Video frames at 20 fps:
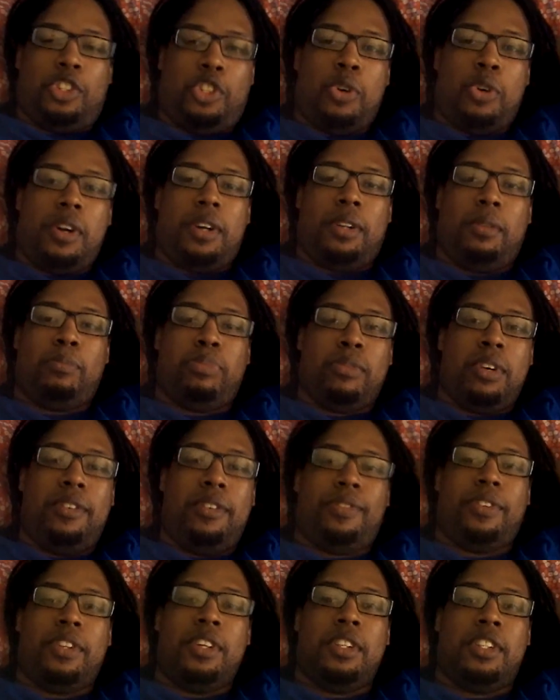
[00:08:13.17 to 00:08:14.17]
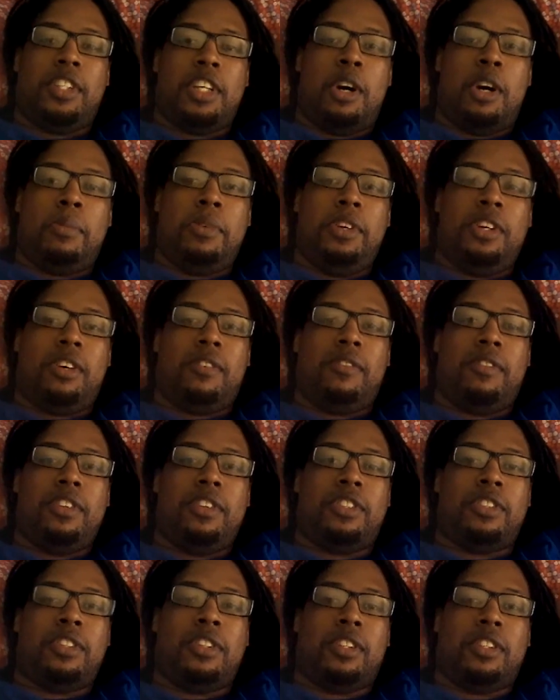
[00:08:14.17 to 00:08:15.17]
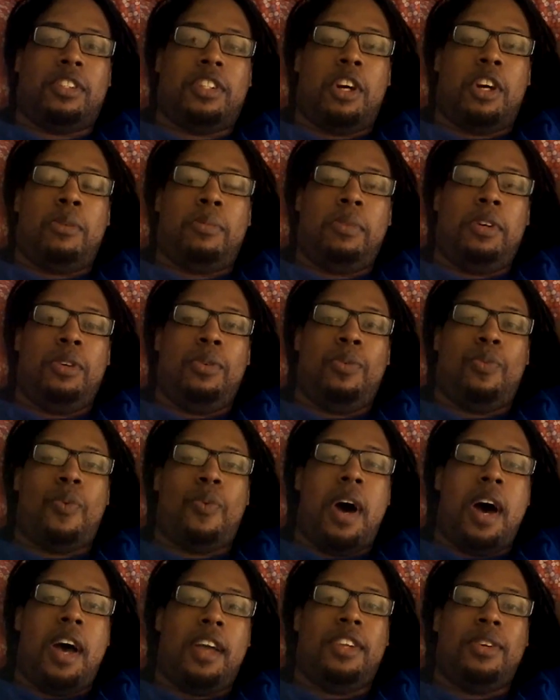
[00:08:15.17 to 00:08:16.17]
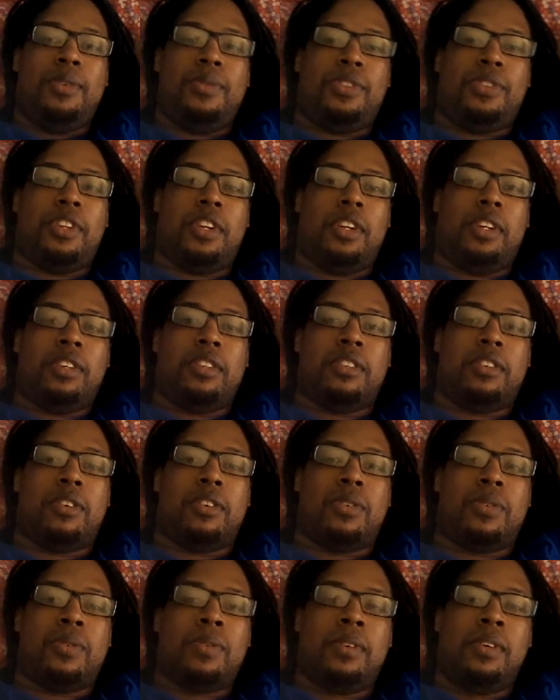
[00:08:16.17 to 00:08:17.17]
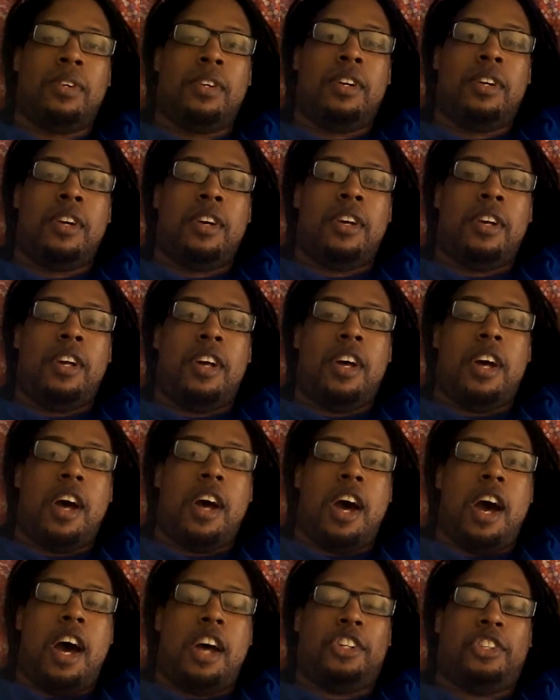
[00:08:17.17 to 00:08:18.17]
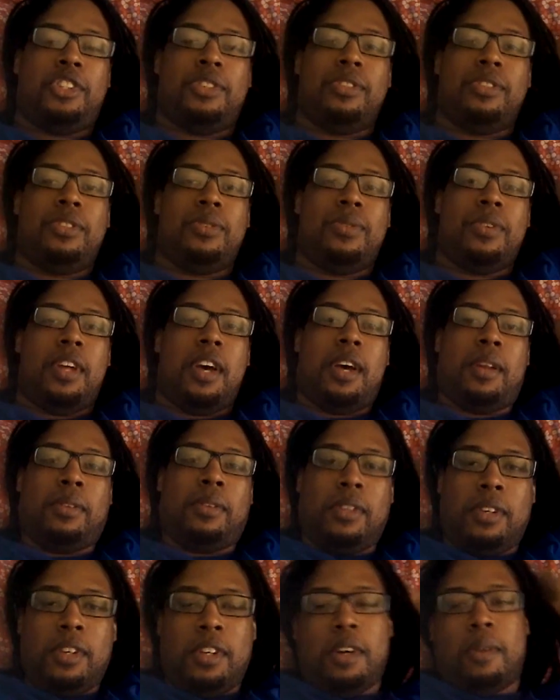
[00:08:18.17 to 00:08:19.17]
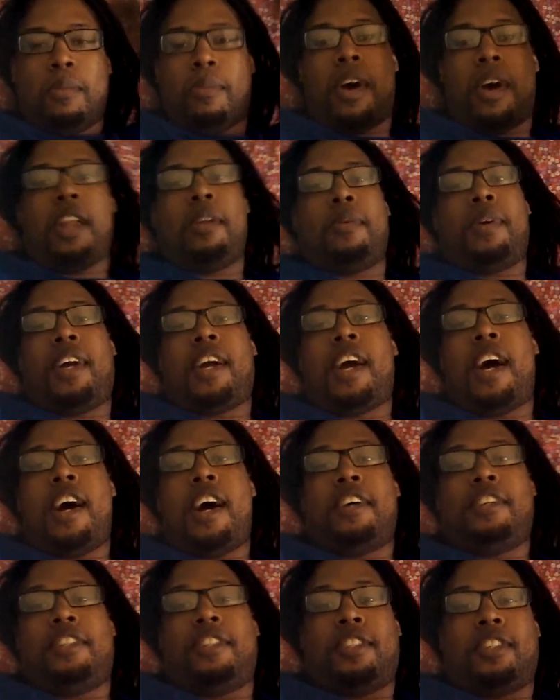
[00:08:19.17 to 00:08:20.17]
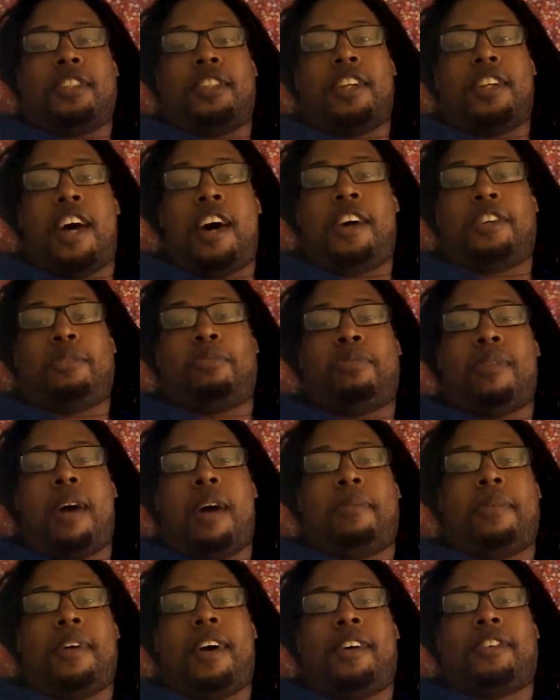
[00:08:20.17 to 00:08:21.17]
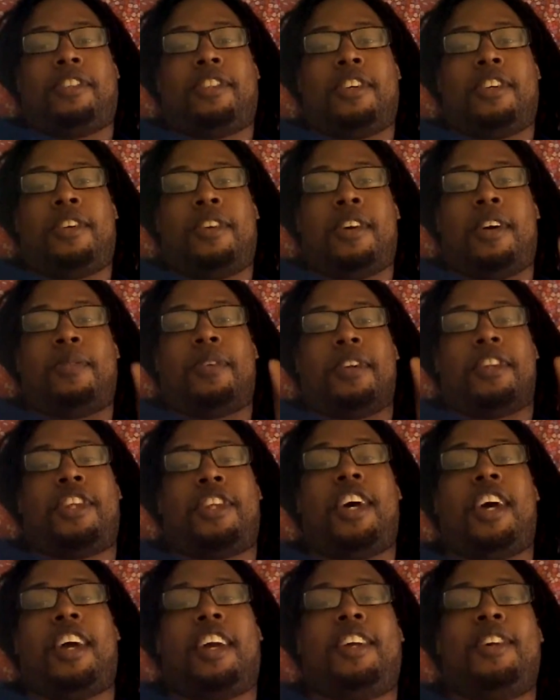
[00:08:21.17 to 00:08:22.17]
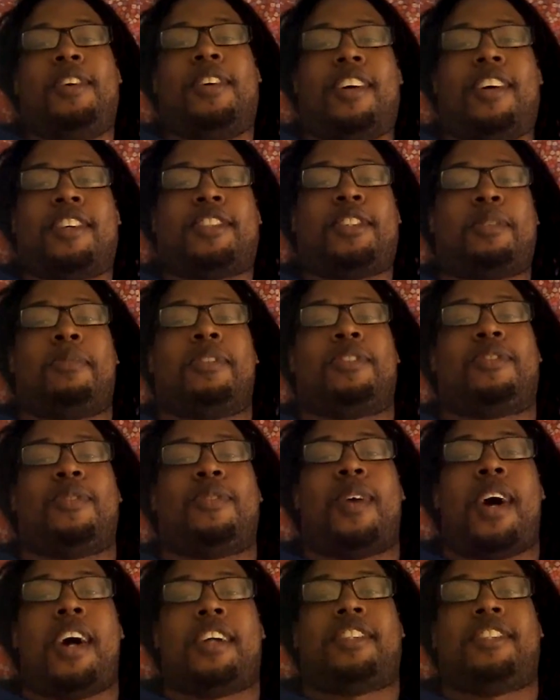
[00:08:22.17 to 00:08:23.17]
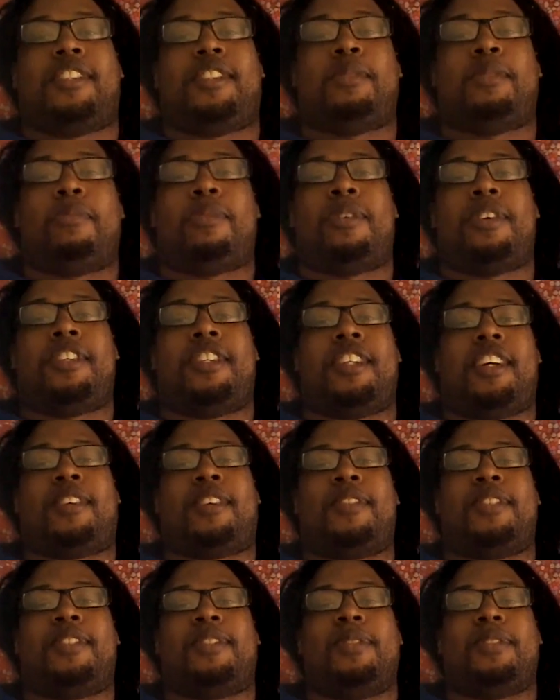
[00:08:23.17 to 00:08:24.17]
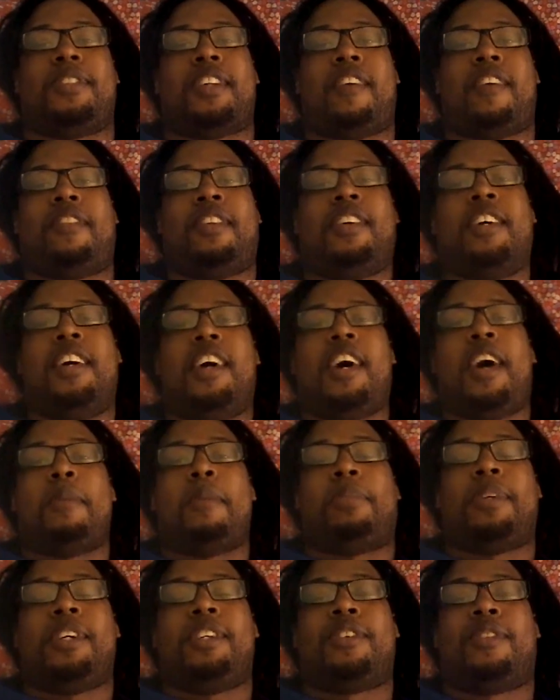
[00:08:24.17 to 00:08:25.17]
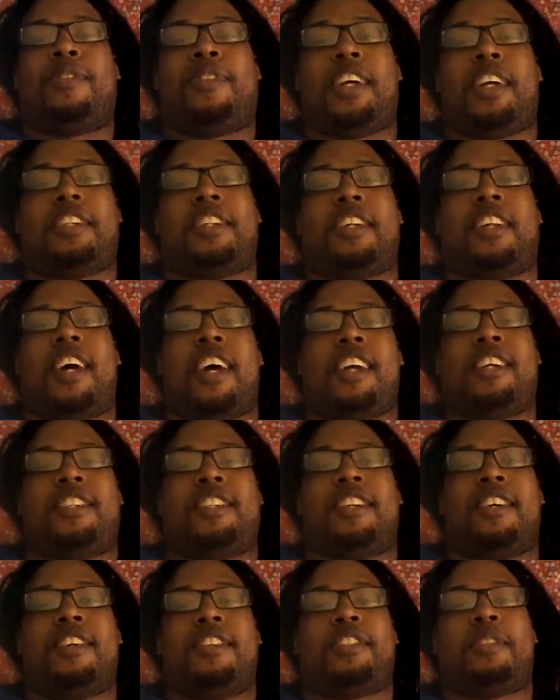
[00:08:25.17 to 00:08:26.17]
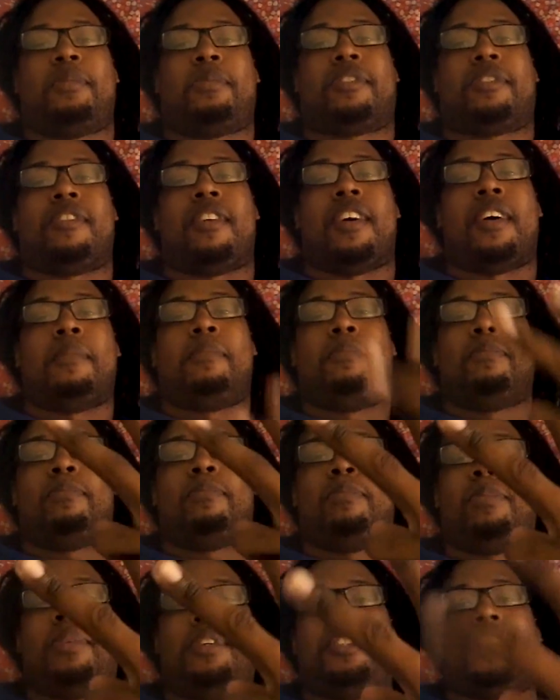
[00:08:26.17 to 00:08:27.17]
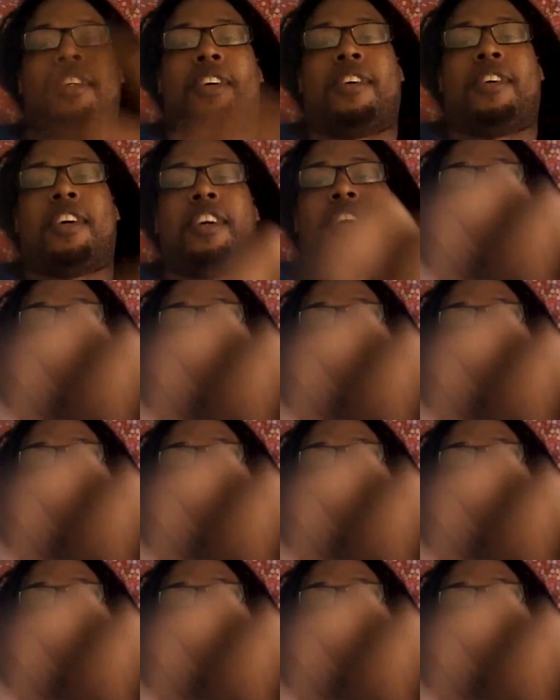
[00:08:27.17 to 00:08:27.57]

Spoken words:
briefly, tell me your reasoning. Tell me why you think, I should do that. But anyway, guys, now's the proper outro. I want to thank you all so much for watching. It's your boy, Tennek127. And please don't forget to like, share, and subscribe. Peace out, guys.